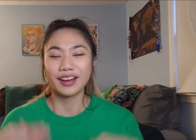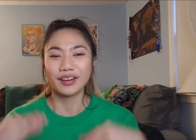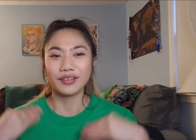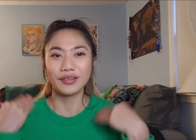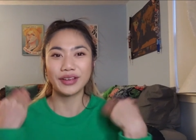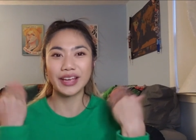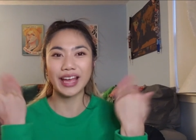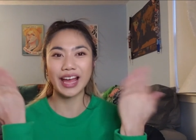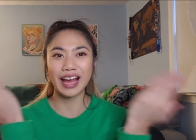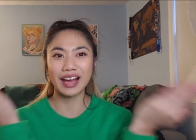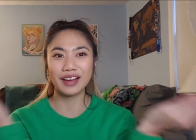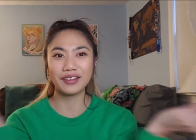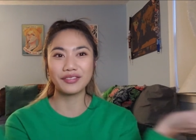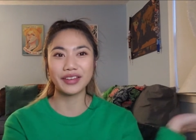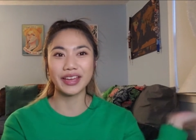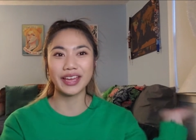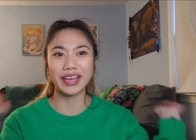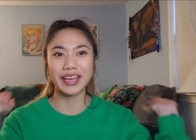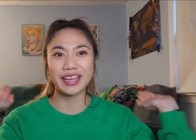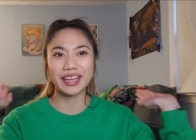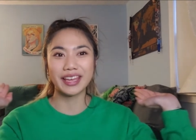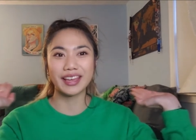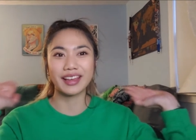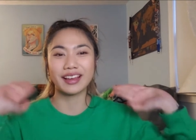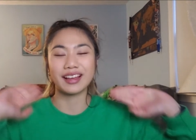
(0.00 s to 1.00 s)
we have
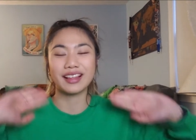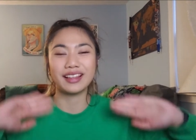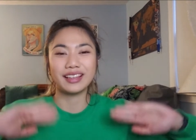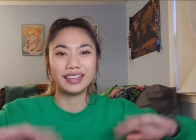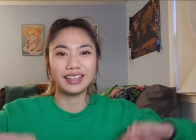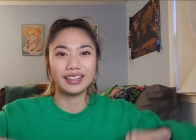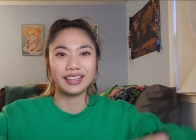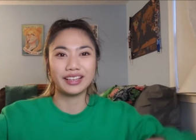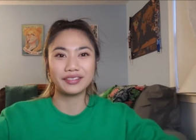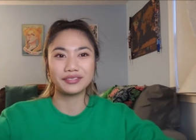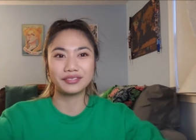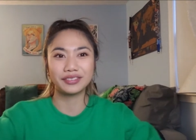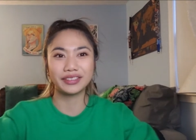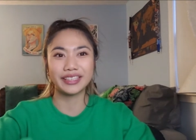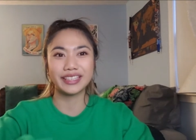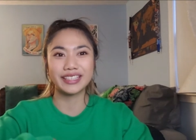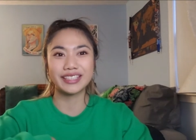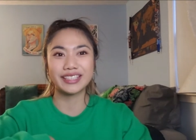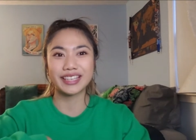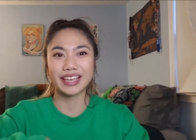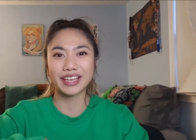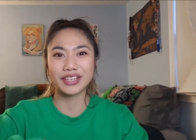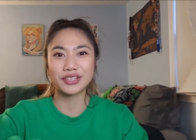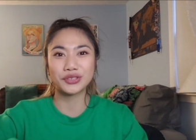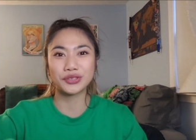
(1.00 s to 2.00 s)
a lovely
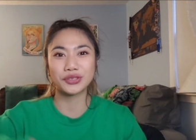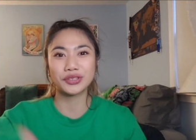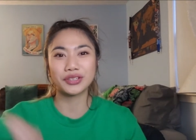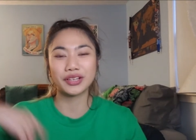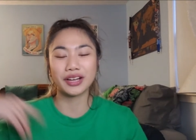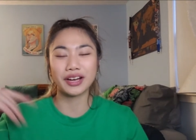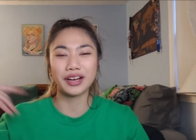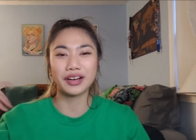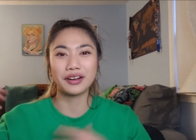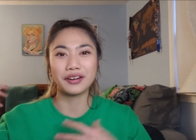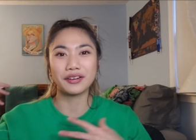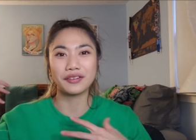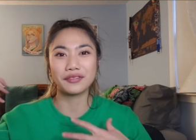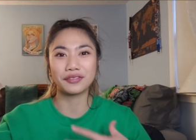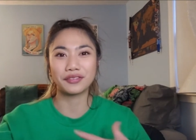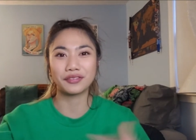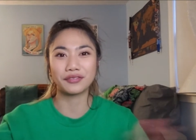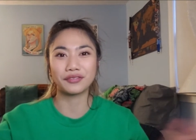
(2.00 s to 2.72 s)
schedule of